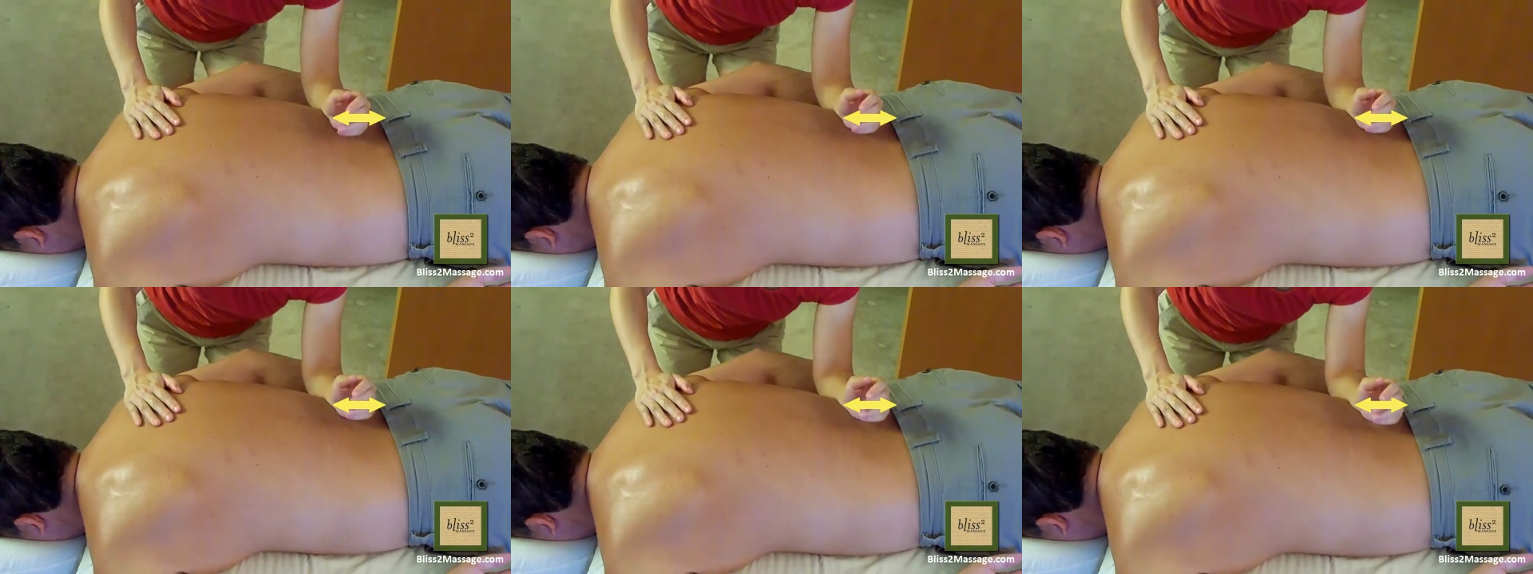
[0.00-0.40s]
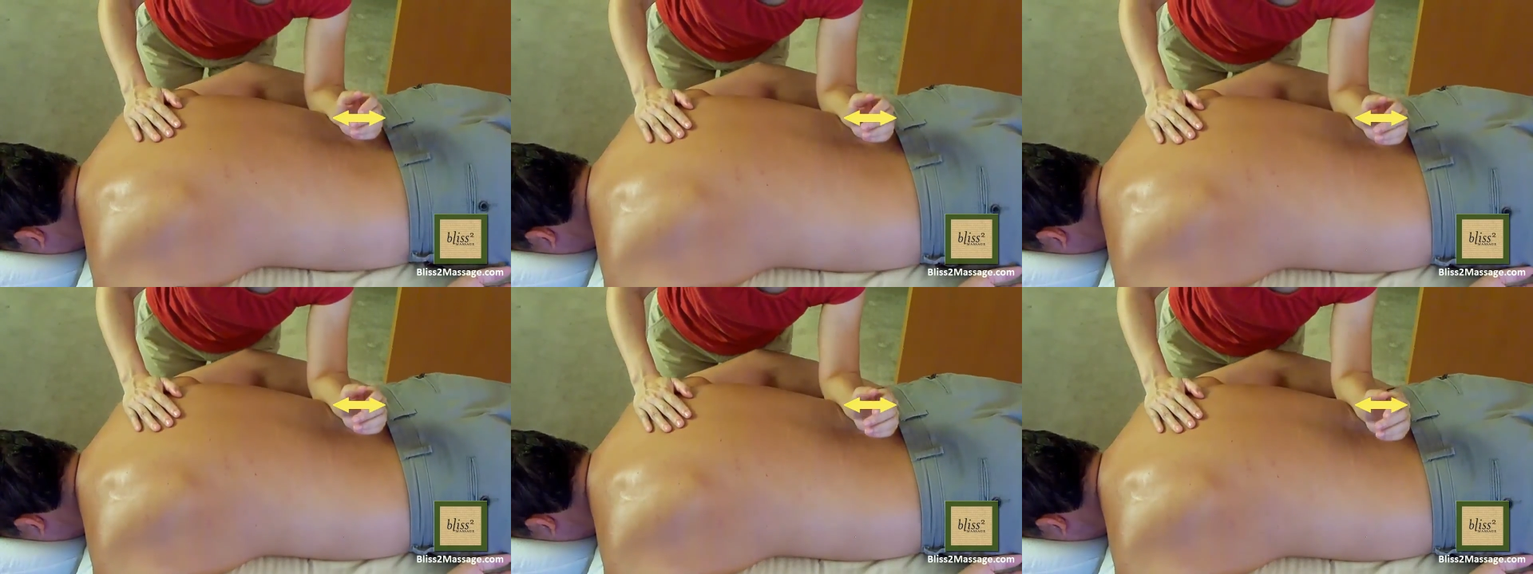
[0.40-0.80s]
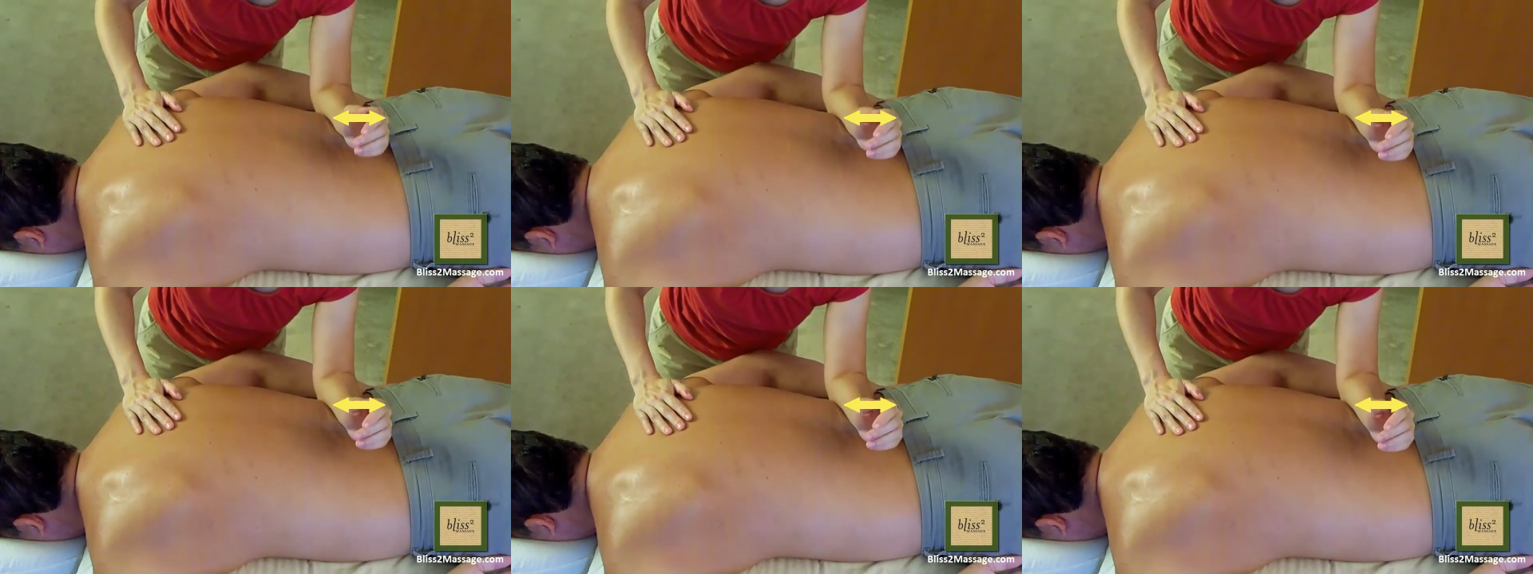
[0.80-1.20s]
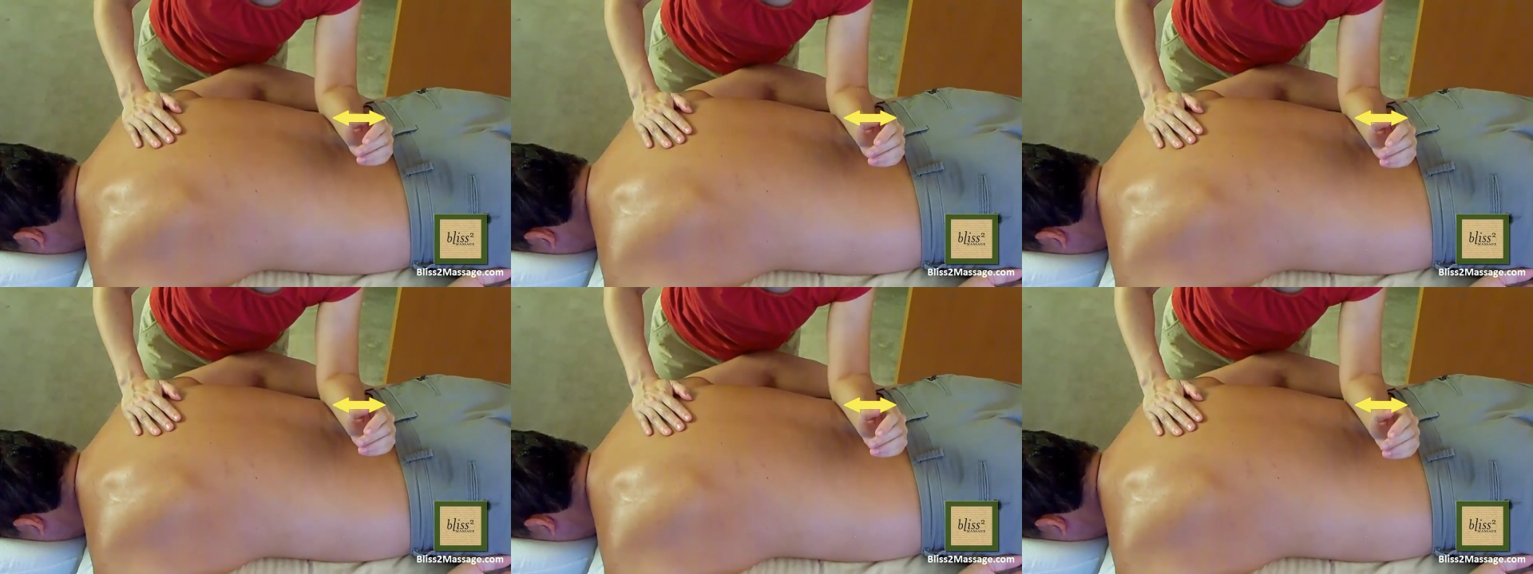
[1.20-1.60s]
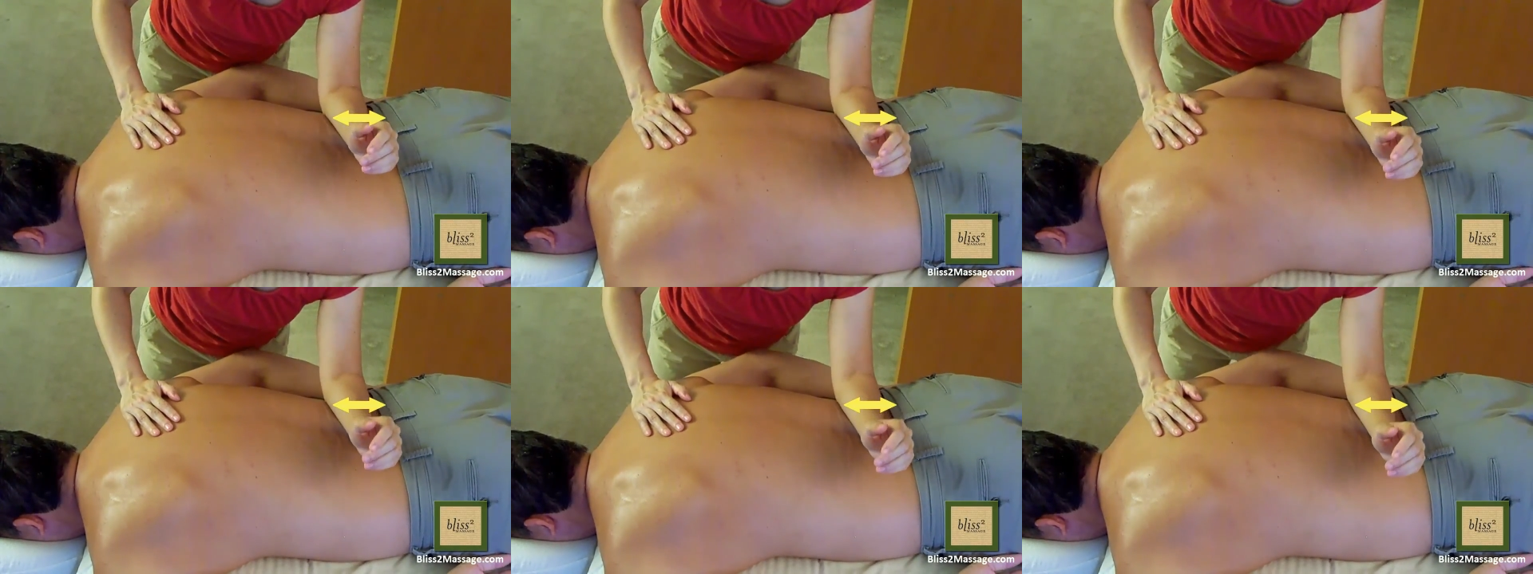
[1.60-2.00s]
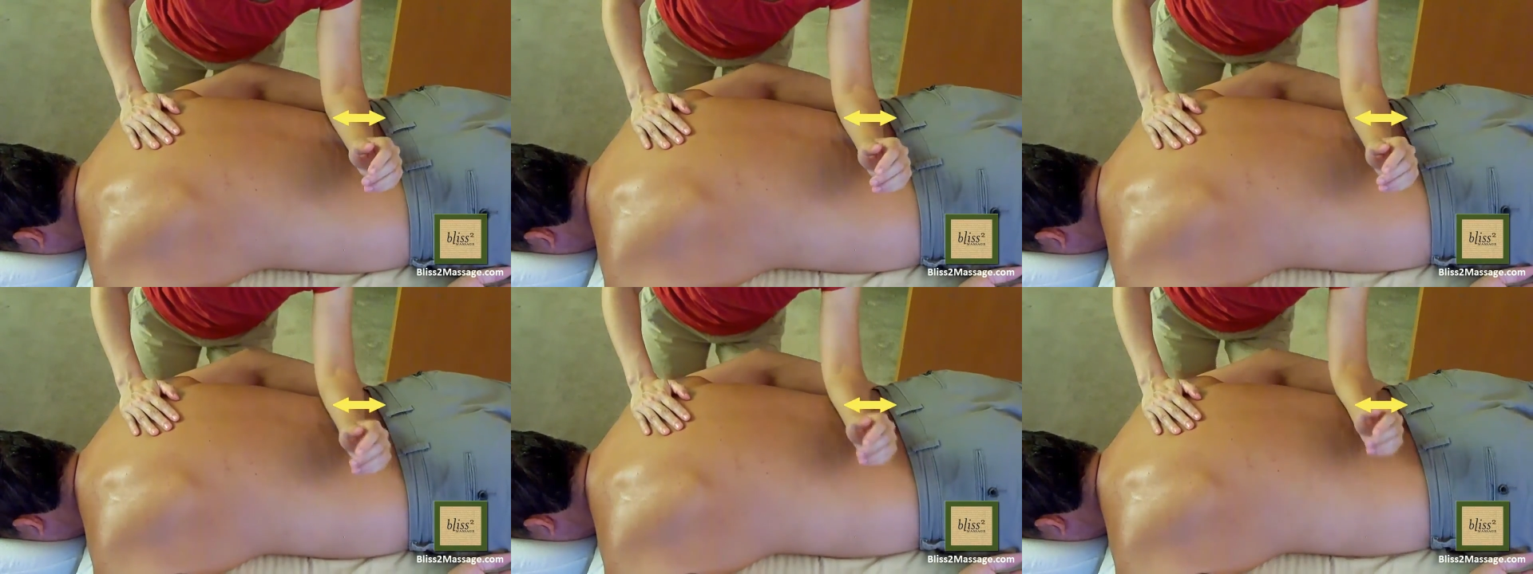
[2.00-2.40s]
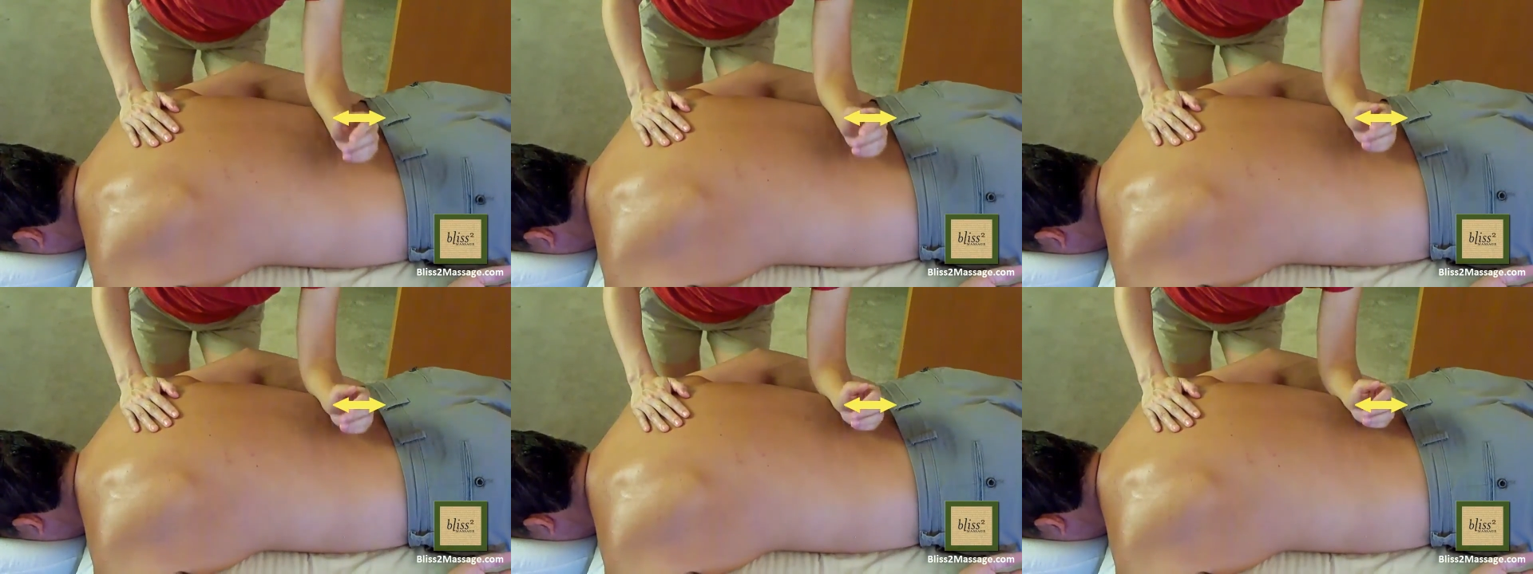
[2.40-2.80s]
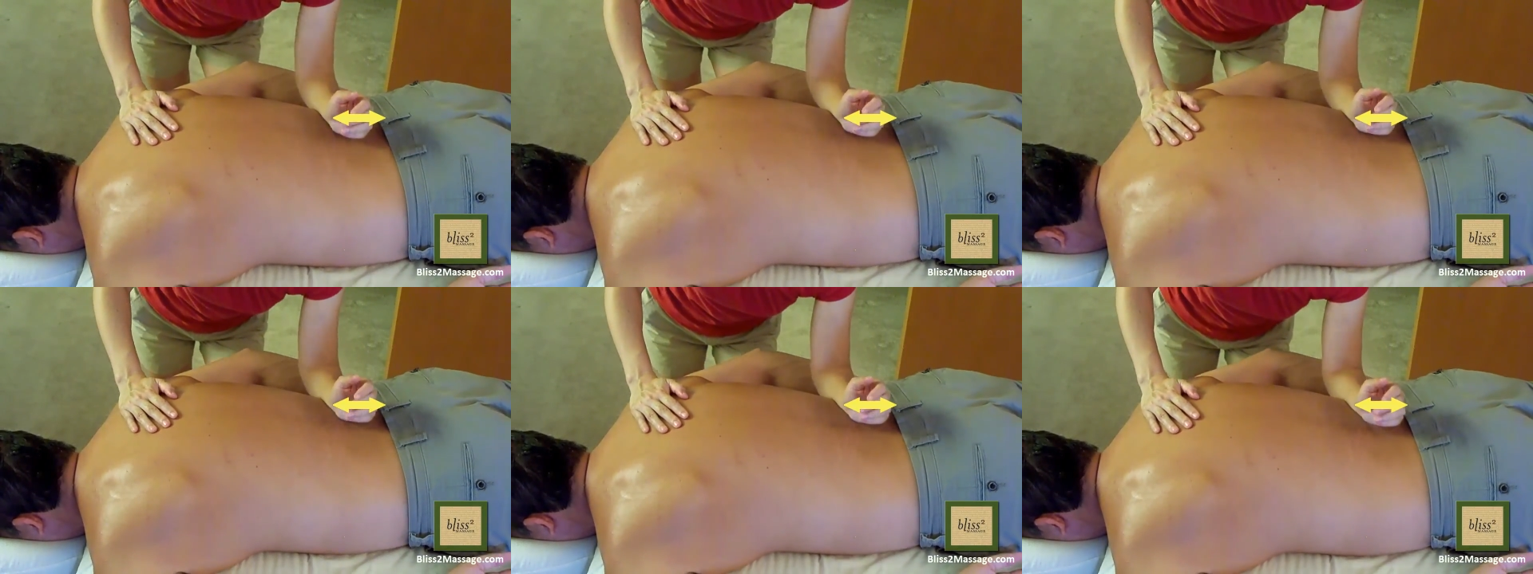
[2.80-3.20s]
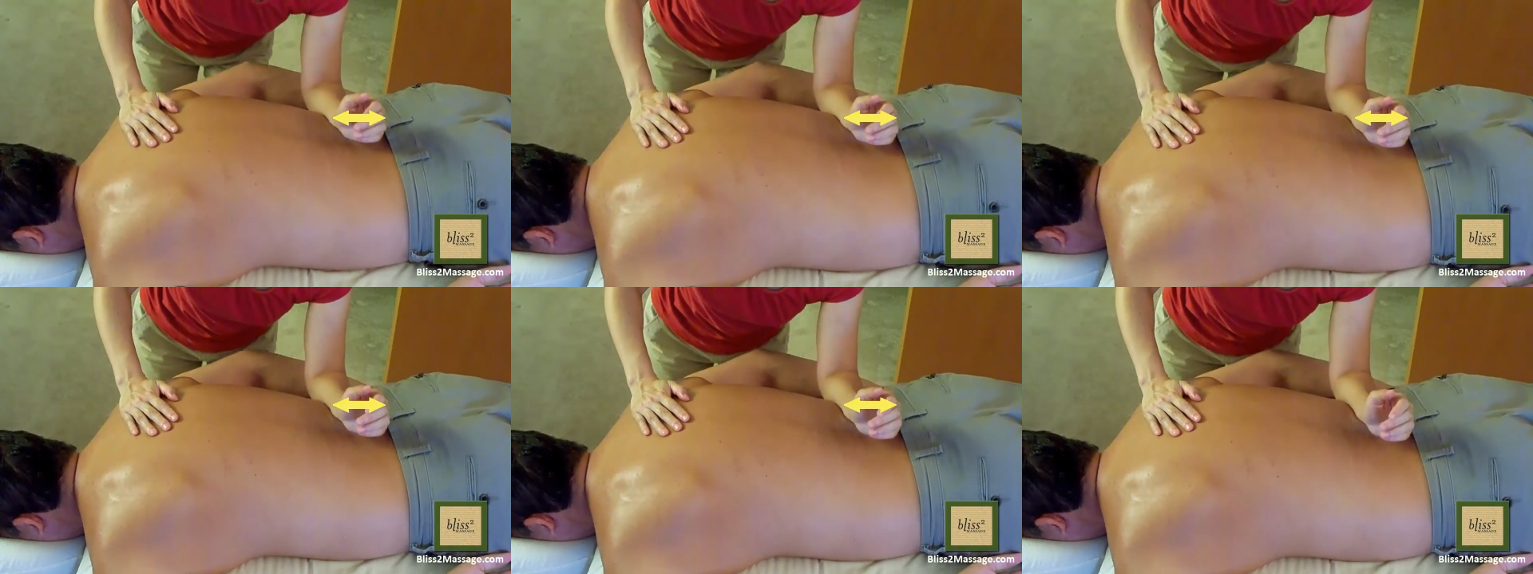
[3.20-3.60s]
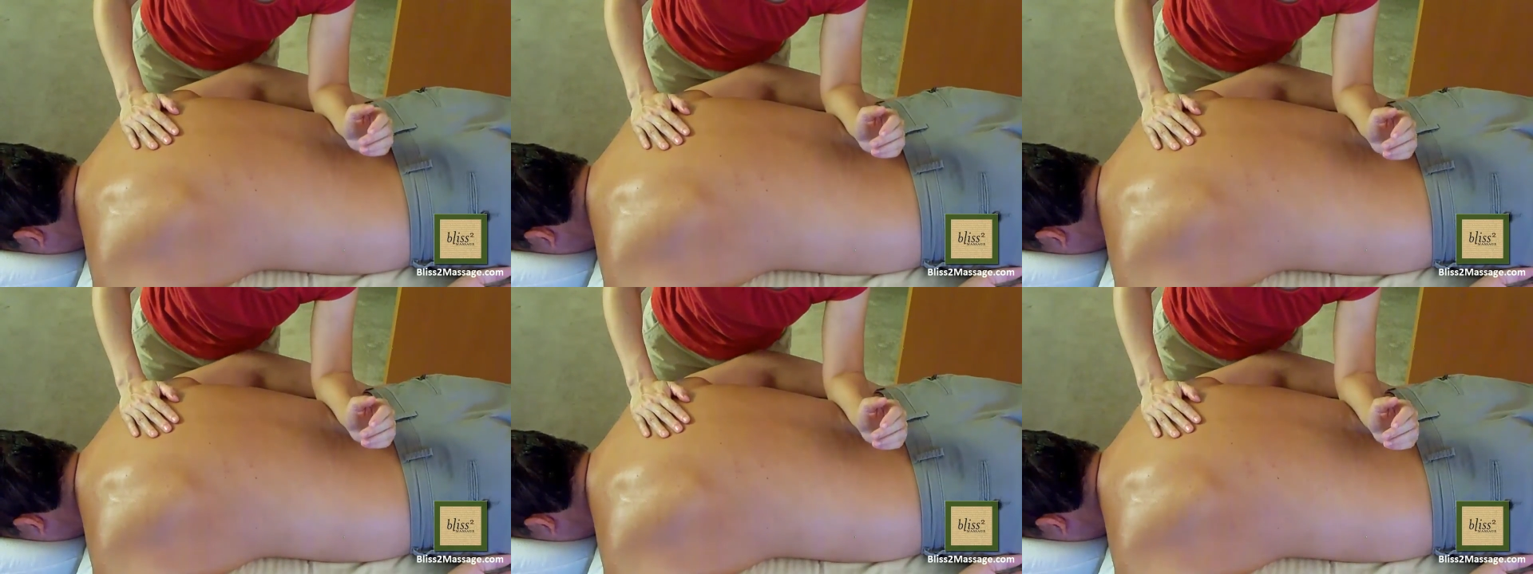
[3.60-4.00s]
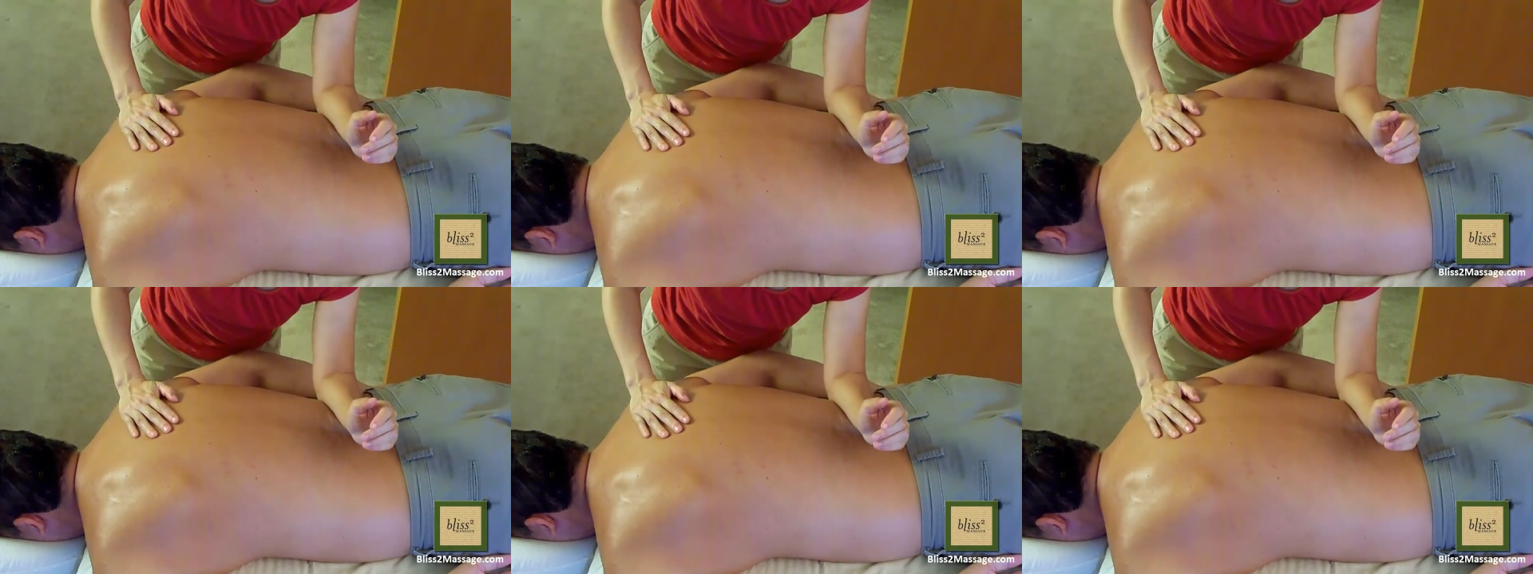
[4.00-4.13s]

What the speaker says: (no speaker visible)